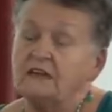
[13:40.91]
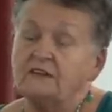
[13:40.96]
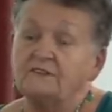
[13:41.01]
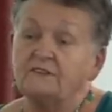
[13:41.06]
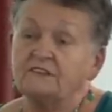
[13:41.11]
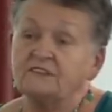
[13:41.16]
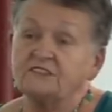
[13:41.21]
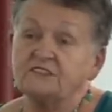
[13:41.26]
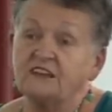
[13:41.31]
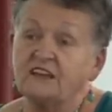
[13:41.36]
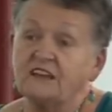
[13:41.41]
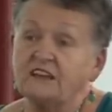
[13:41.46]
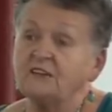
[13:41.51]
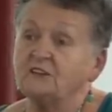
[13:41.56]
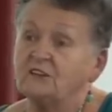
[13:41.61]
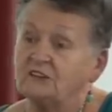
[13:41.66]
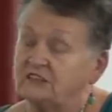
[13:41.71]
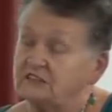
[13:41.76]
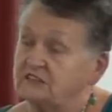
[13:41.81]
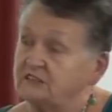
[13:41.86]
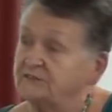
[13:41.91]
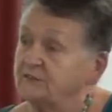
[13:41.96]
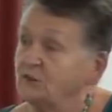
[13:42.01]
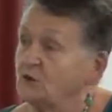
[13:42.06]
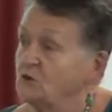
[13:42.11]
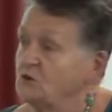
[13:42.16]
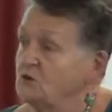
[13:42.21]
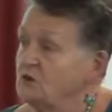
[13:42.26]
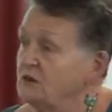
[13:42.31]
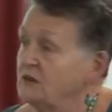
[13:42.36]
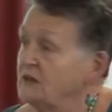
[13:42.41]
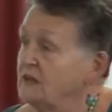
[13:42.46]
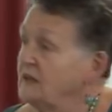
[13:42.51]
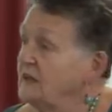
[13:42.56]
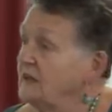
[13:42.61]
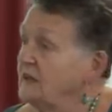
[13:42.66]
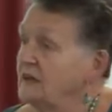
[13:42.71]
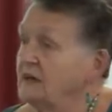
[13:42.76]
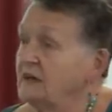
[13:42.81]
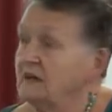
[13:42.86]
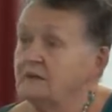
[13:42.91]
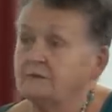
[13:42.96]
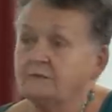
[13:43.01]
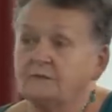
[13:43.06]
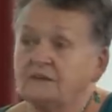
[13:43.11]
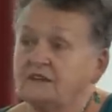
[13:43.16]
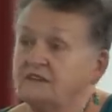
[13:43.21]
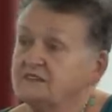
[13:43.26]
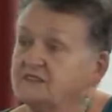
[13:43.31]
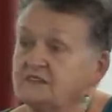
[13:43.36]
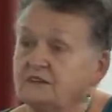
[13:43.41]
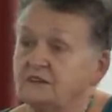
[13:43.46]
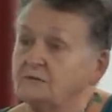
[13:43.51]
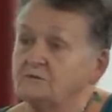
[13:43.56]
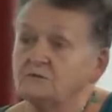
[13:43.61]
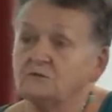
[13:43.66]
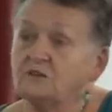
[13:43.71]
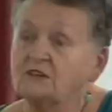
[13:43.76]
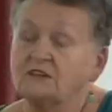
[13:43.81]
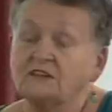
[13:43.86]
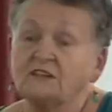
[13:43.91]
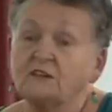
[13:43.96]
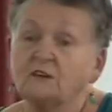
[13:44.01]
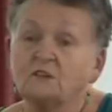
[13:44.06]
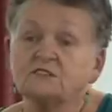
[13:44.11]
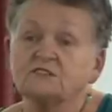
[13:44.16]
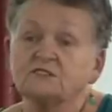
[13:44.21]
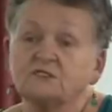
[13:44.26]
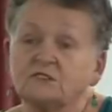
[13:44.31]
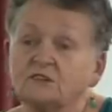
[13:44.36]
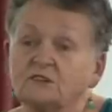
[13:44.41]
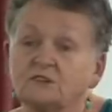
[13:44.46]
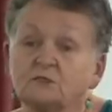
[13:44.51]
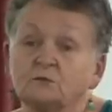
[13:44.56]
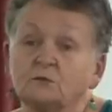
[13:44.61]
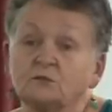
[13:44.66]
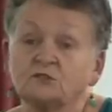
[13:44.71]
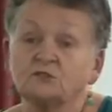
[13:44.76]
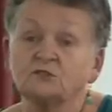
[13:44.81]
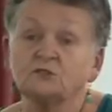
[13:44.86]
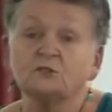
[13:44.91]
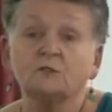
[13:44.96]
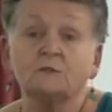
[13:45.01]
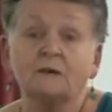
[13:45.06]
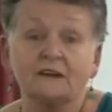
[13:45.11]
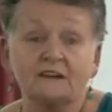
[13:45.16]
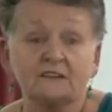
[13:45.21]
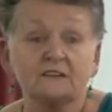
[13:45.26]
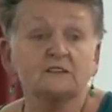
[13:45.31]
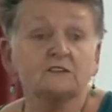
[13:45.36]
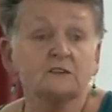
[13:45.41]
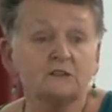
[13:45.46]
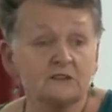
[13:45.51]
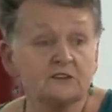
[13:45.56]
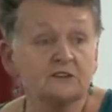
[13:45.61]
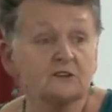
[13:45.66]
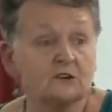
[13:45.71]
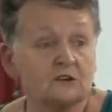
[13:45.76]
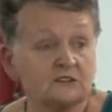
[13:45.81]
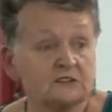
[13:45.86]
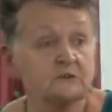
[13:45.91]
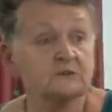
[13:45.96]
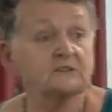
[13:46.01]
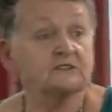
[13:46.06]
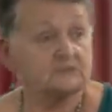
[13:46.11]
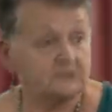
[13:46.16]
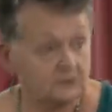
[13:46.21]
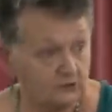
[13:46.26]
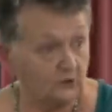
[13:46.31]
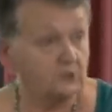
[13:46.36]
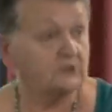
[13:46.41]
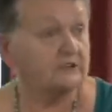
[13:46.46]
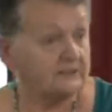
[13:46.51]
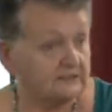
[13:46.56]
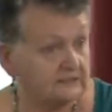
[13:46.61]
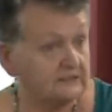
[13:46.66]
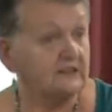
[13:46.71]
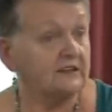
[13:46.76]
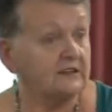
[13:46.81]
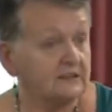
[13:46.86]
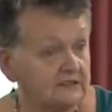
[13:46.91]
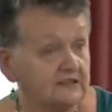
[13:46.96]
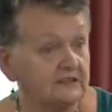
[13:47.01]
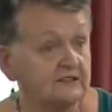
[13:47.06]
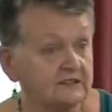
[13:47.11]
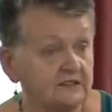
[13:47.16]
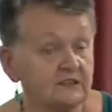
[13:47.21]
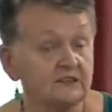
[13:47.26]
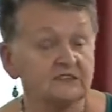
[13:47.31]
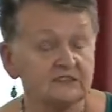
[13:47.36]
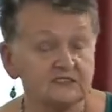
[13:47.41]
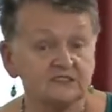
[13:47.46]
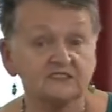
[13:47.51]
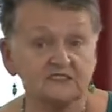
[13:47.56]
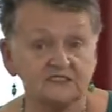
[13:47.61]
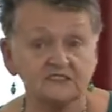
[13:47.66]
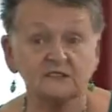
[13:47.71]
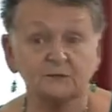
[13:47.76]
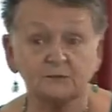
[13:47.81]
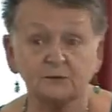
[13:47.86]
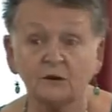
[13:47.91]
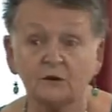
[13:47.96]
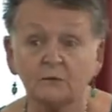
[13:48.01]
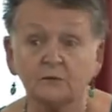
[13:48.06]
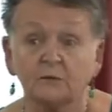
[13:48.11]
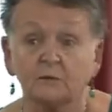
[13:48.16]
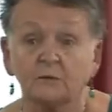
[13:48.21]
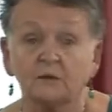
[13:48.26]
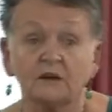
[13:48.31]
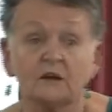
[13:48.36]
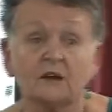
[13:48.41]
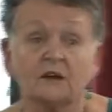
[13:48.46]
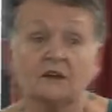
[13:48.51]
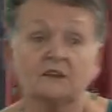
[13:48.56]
If I sit down, I hit the floor. Um, he said, I'm really lost. I don't know what to do about it. And a lot of the guys were nodding, yeah, yeah, yeah, this is a problem.